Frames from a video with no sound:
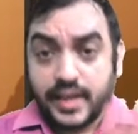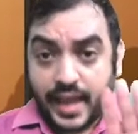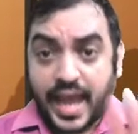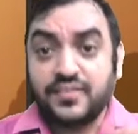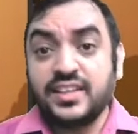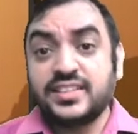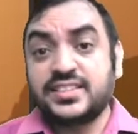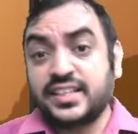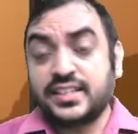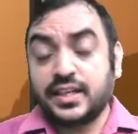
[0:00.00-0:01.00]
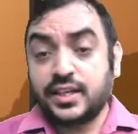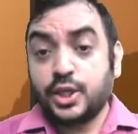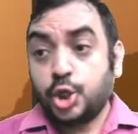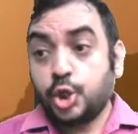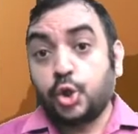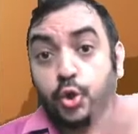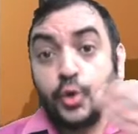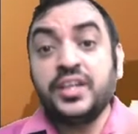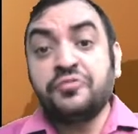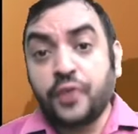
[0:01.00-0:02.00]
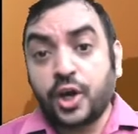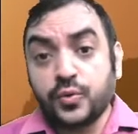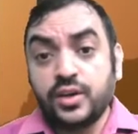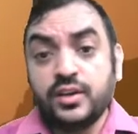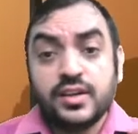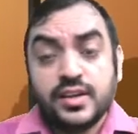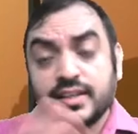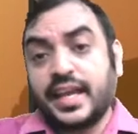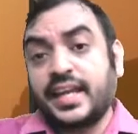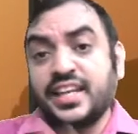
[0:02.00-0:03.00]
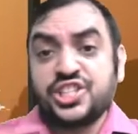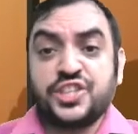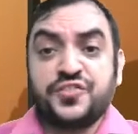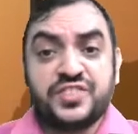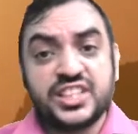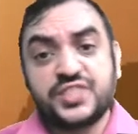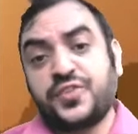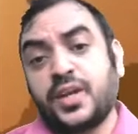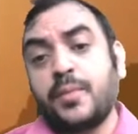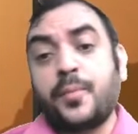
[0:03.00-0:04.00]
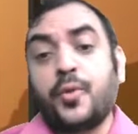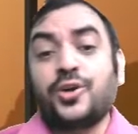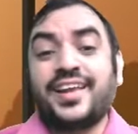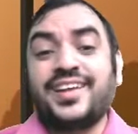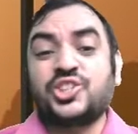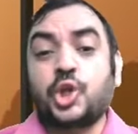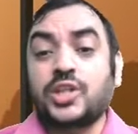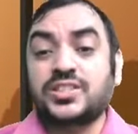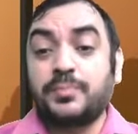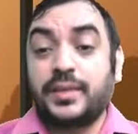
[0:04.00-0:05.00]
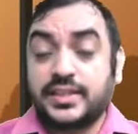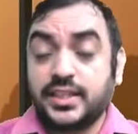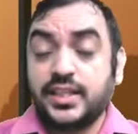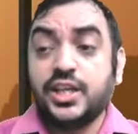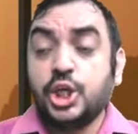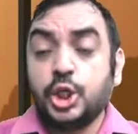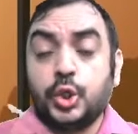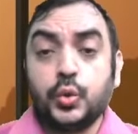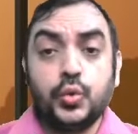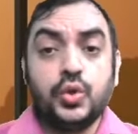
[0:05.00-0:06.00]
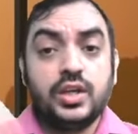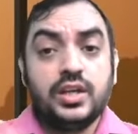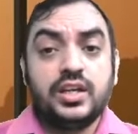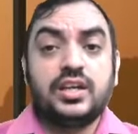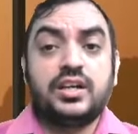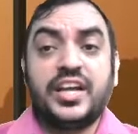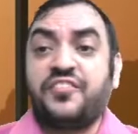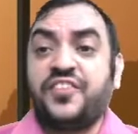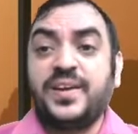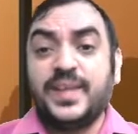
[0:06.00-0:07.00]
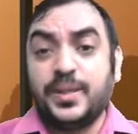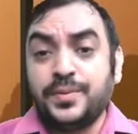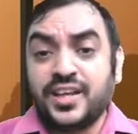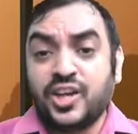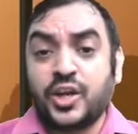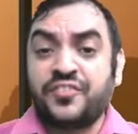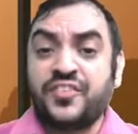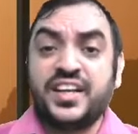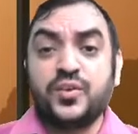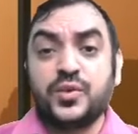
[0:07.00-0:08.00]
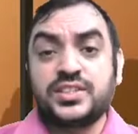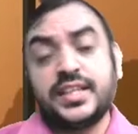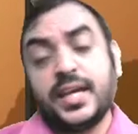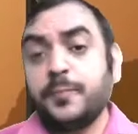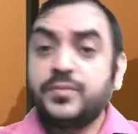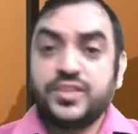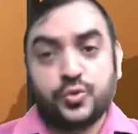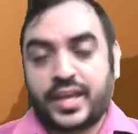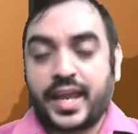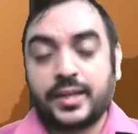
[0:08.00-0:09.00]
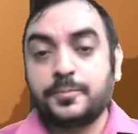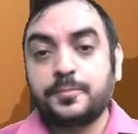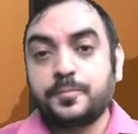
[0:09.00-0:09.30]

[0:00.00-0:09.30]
having said that going forward can i shift this from amortized cost method to uh, FVTPL or FVTOCI you can